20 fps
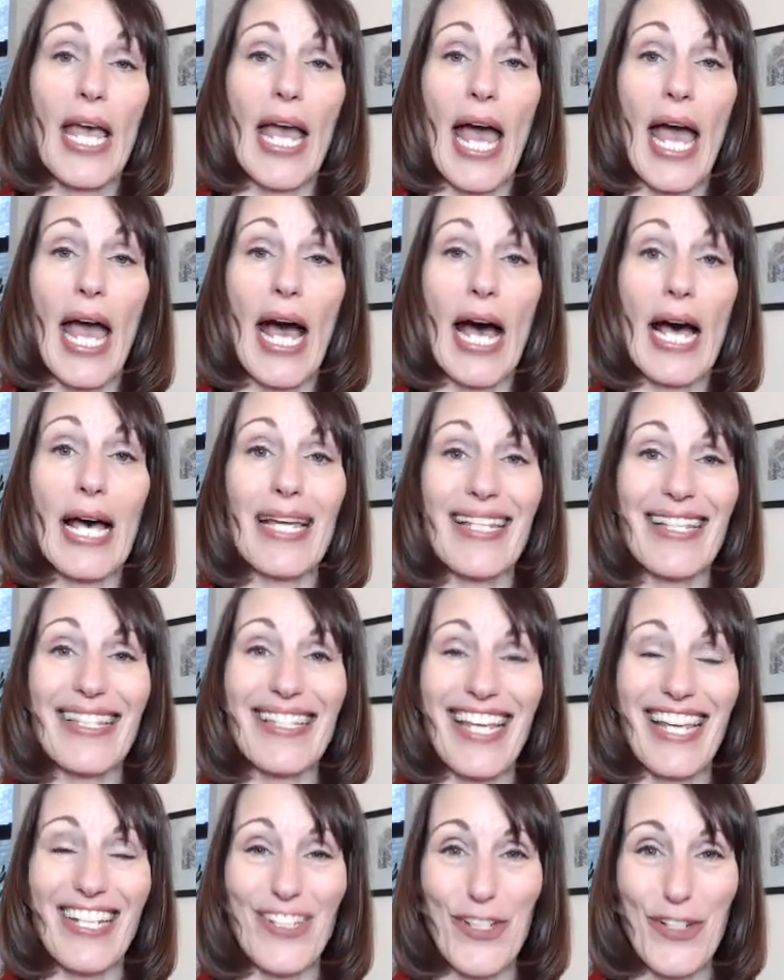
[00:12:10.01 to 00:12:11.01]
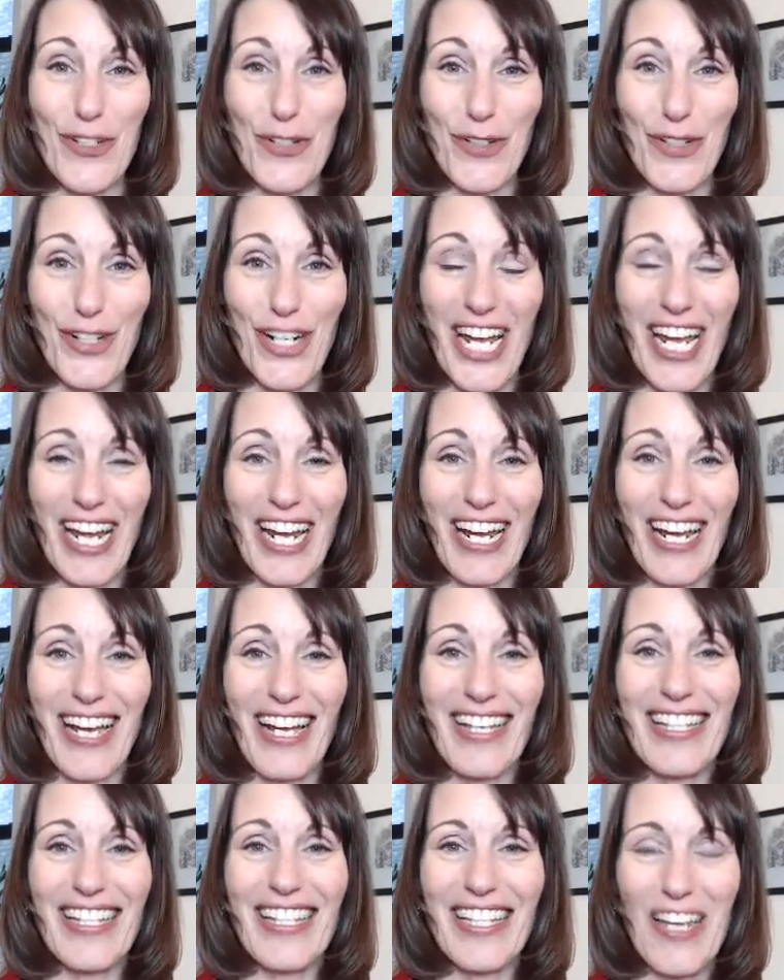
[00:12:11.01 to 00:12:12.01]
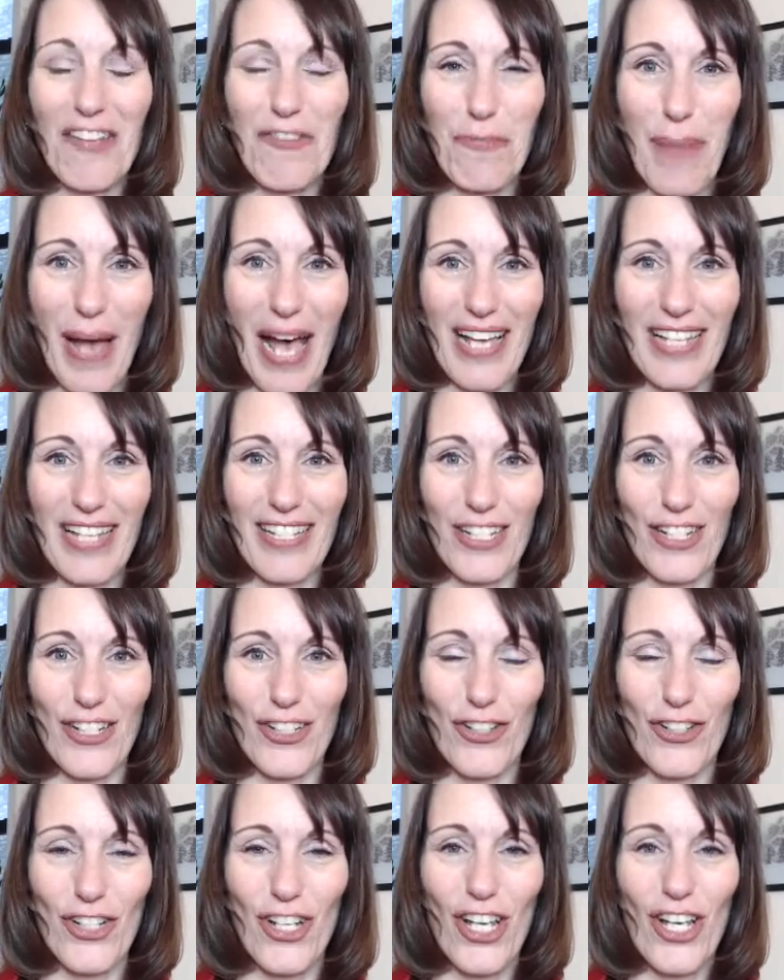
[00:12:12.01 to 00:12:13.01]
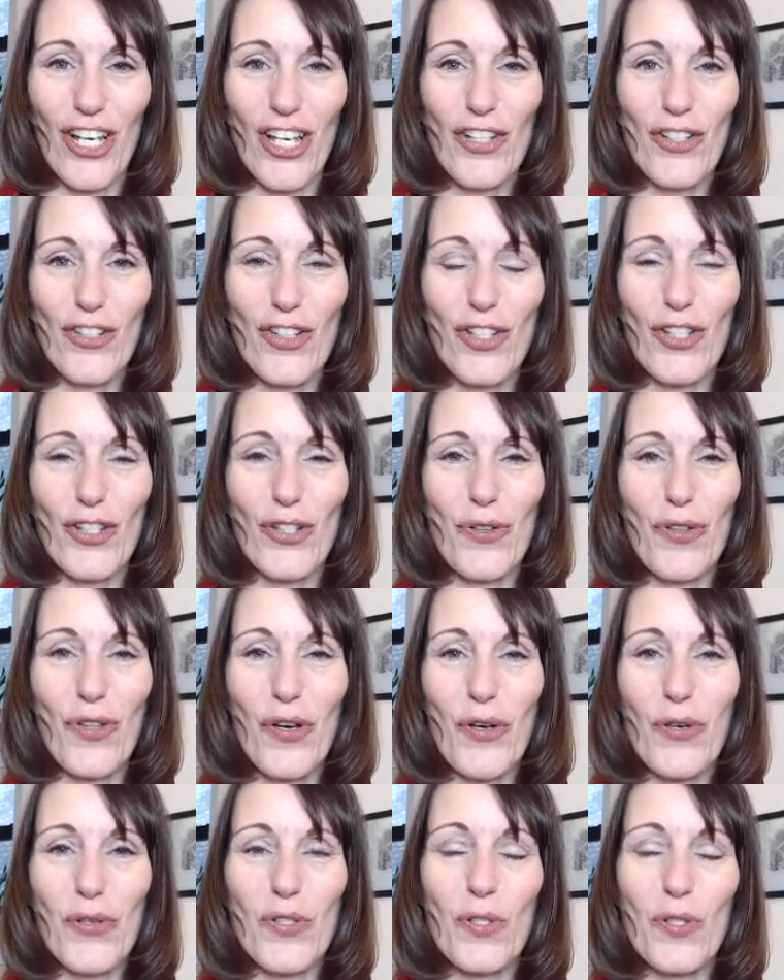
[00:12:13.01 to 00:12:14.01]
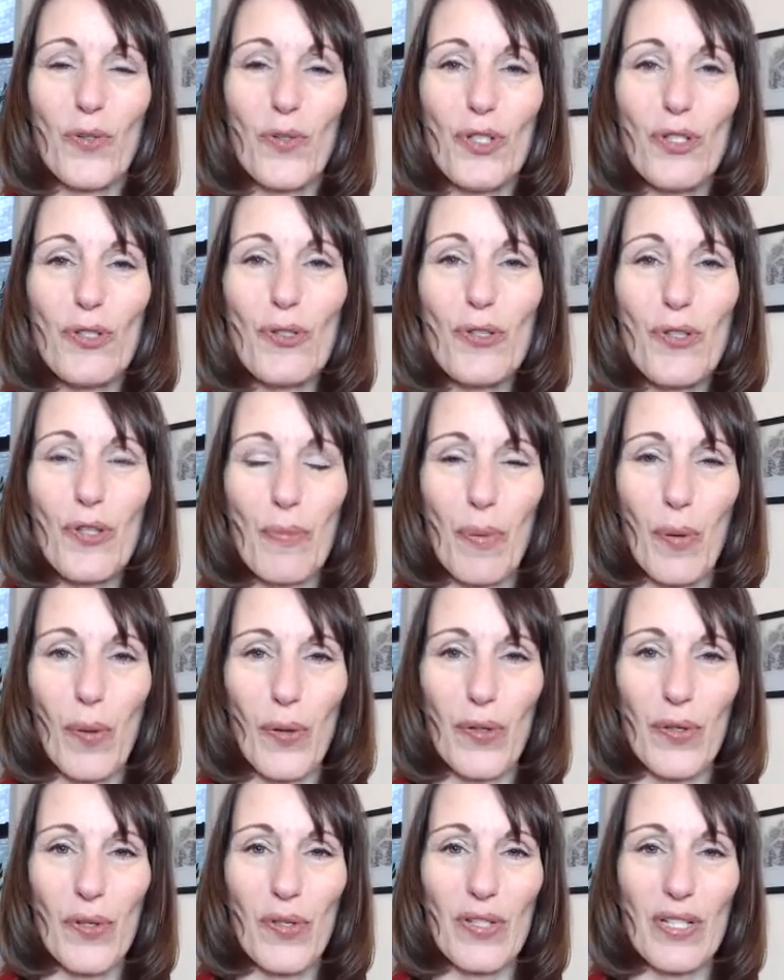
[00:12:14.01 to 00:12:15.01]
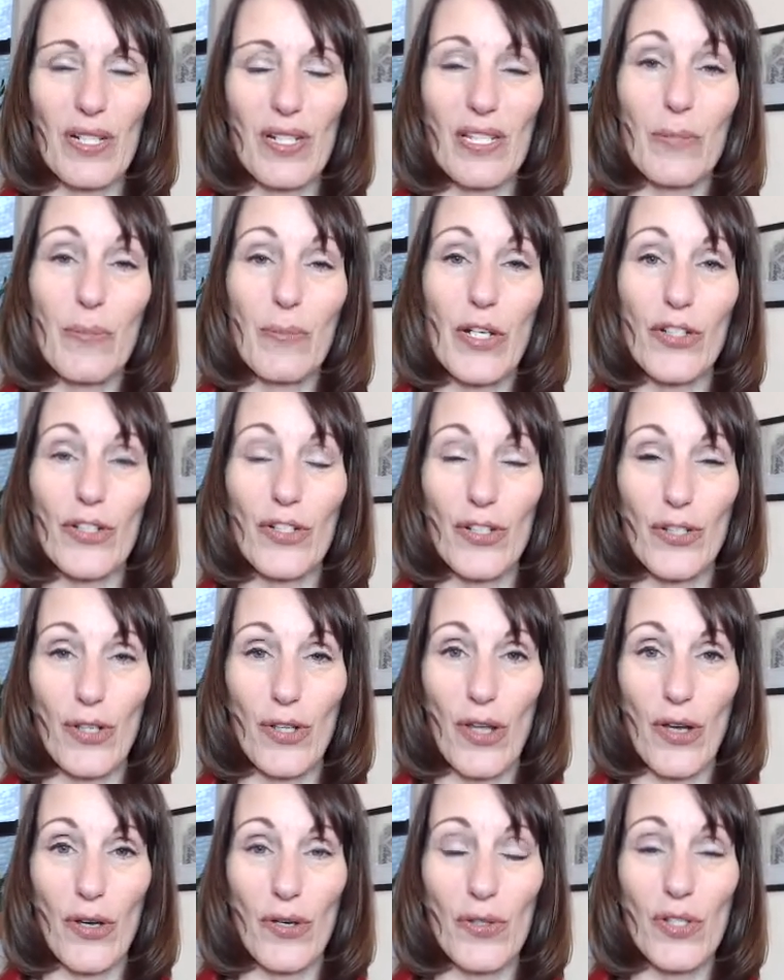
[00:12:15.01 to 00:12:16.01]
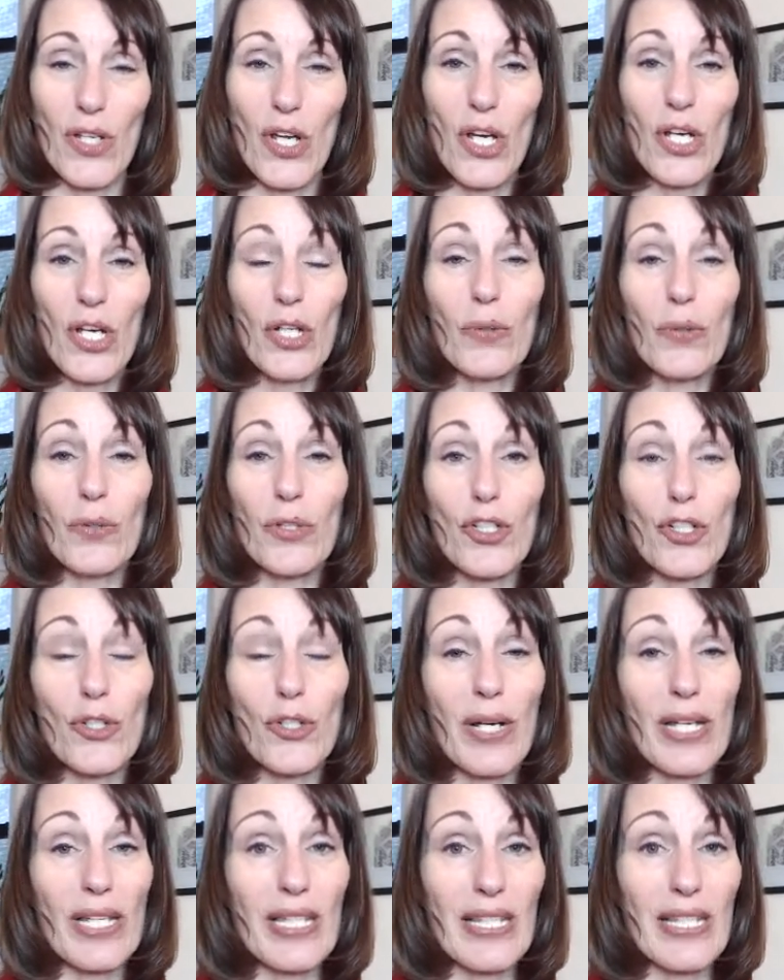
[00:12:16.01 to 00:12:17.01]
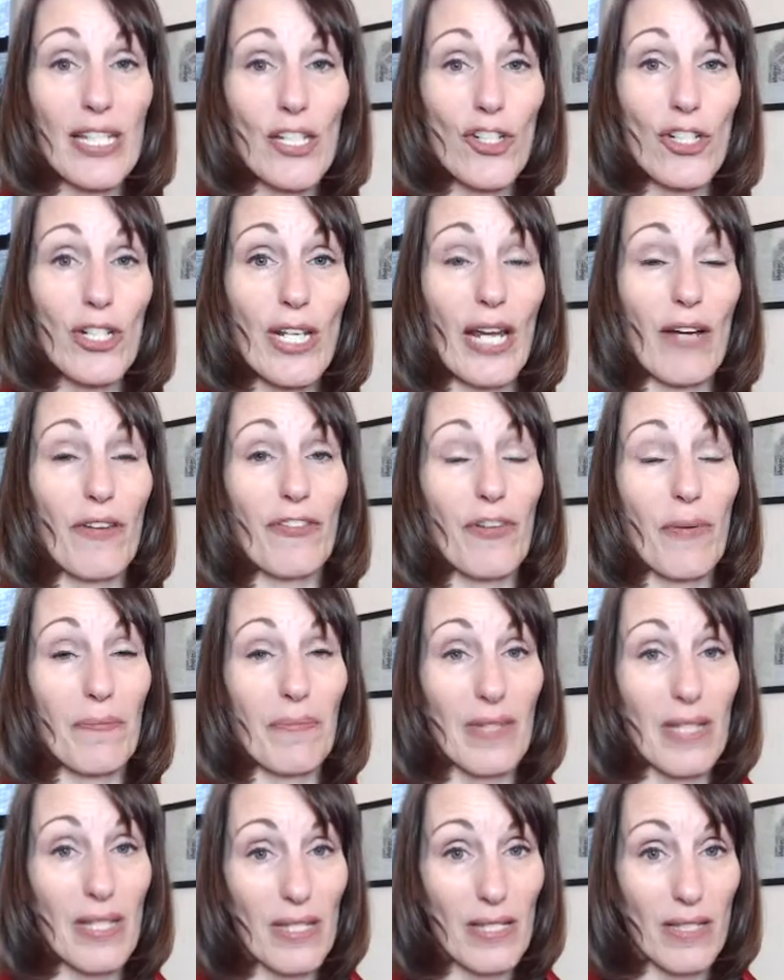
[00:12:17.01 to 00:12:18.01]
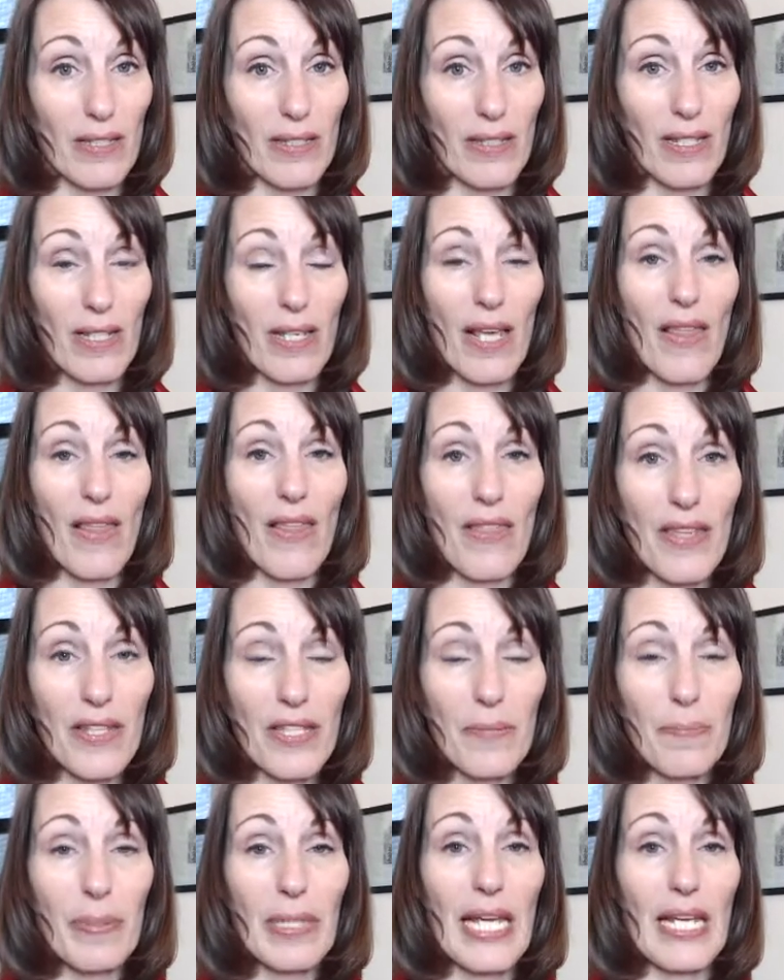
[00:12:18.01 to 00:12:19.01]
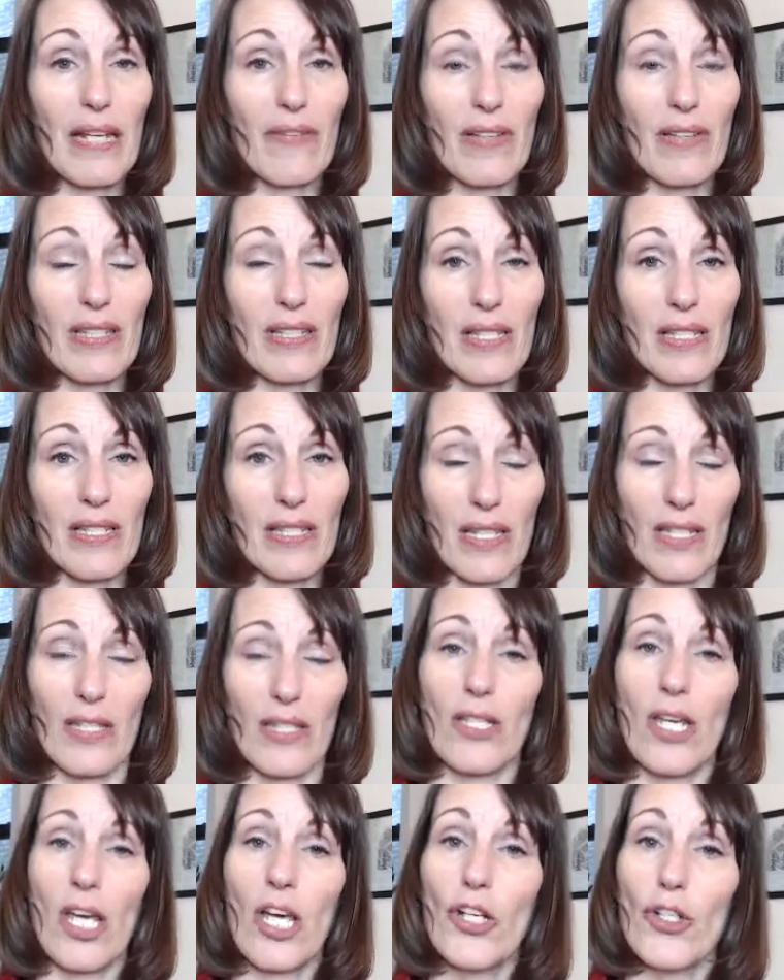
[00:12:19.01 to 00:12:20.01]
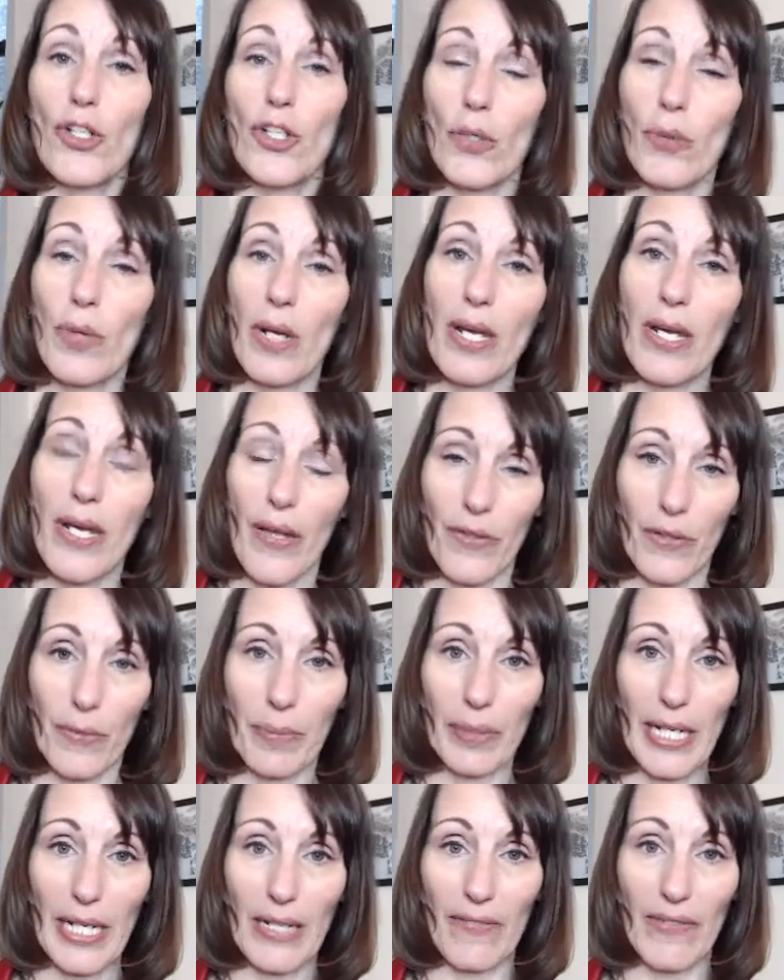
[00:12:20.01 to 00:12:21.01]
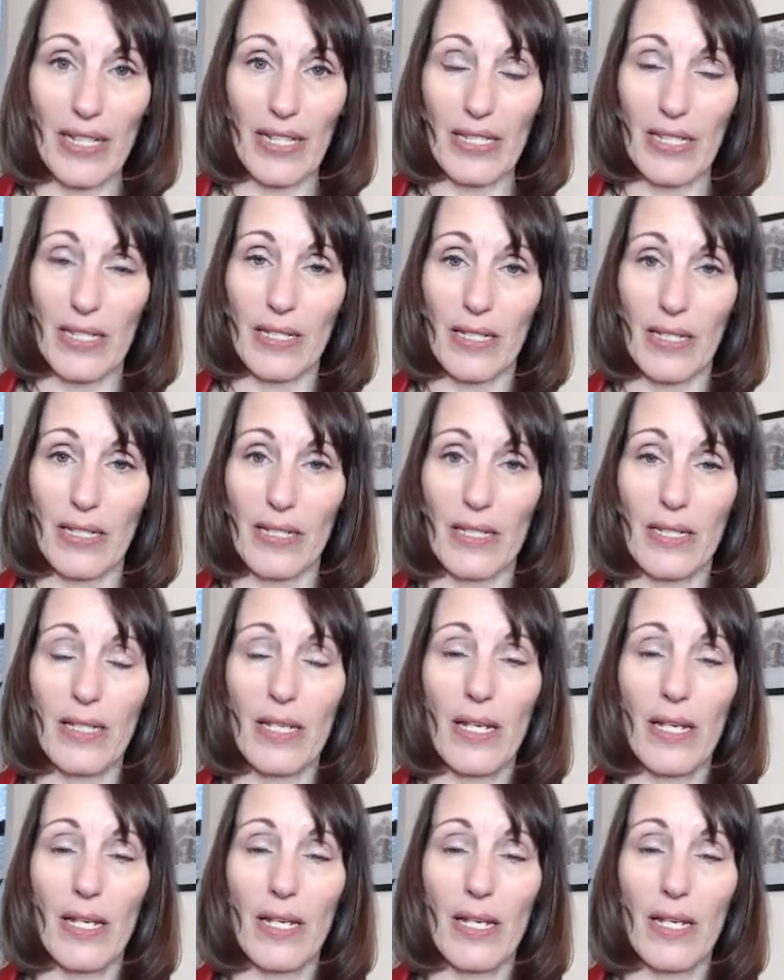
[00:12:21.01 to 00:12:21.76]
and ensuring safe passage to those who use the portals, and especially to those who are transitioning from this plane of existence to another plane of existence.